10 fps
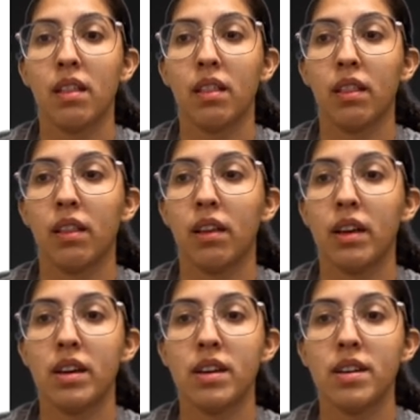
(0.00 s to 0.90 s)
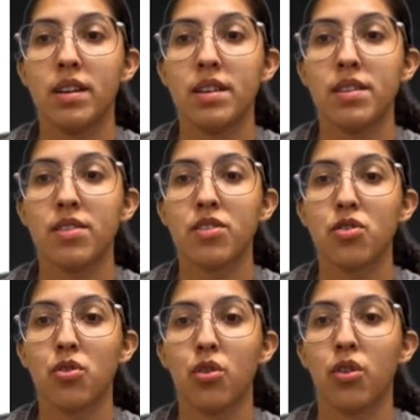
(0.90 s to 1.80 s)
Let's
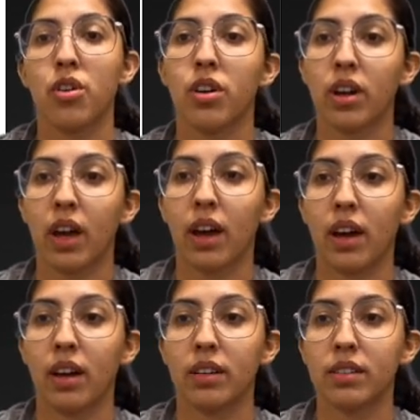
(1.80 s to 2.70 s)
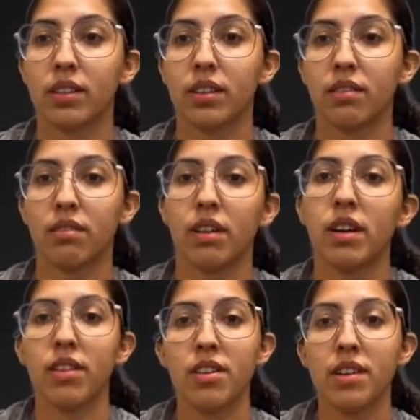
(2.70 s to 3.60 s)
look at
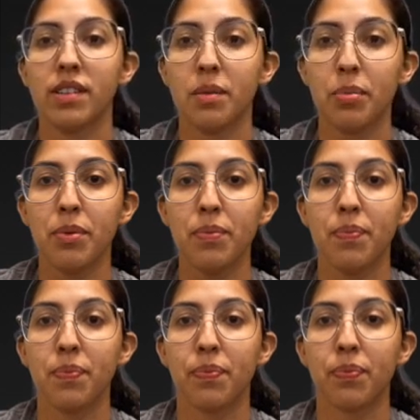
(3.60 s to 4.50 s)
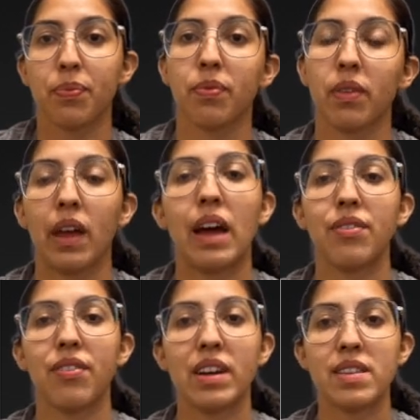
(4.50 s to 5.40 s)
another example. F
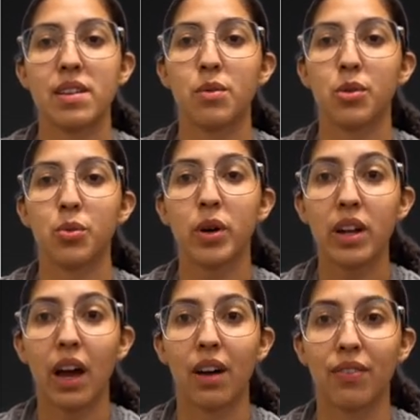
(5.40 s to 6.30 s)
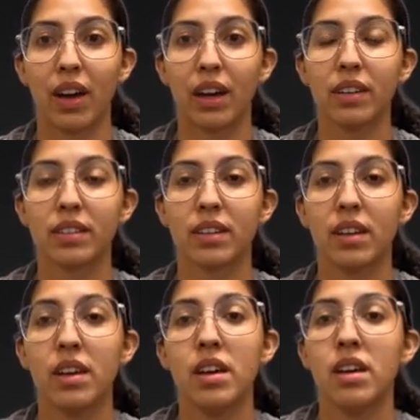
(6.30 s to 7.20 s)
of x equals 1/2 x.
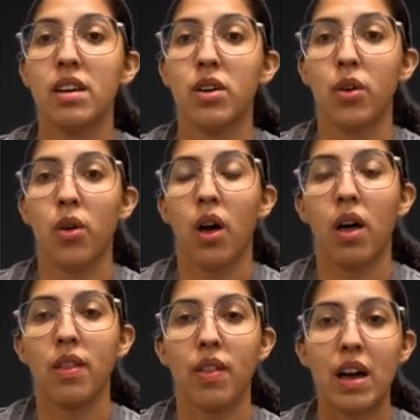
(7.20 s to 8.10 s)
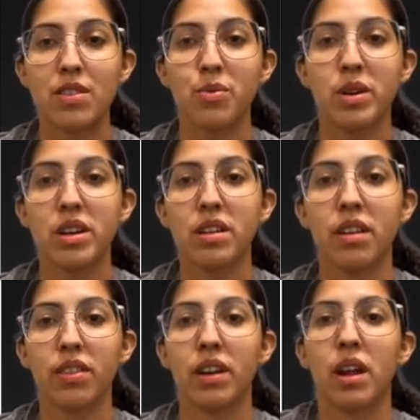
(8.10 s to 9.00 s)
On the last one,
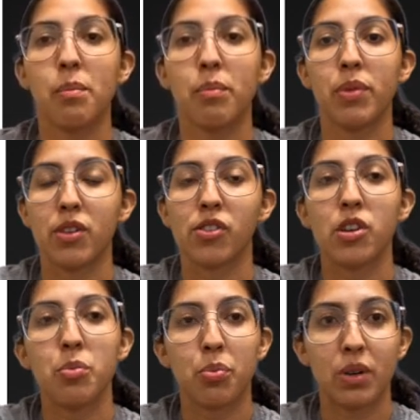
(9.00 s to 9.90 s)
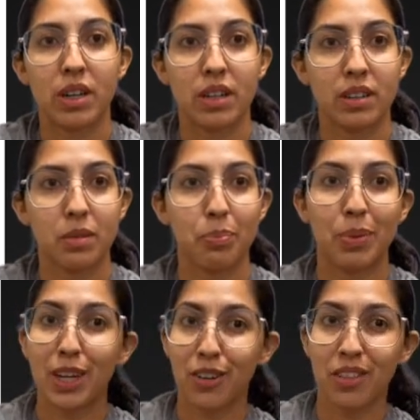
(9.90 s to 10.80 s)
the slope was
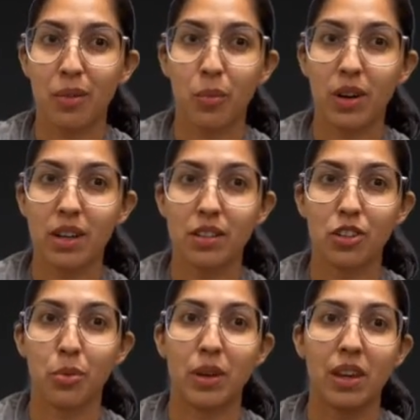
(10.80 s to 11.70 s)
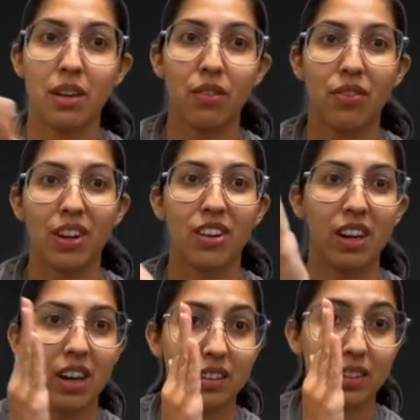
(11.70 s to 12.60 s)
bigger than 1, so we figured it
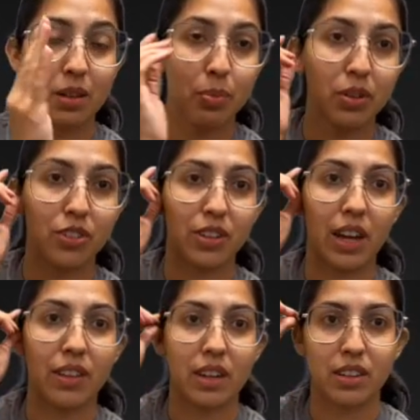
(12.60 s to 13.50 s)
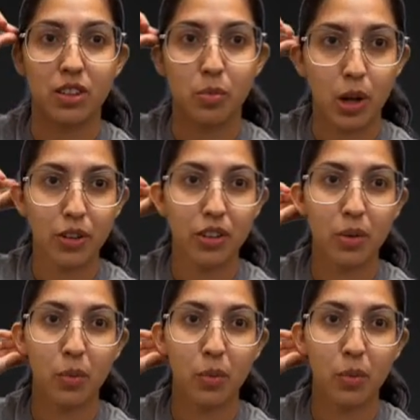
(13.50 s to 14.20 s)
got steeper. So now that it's smaller than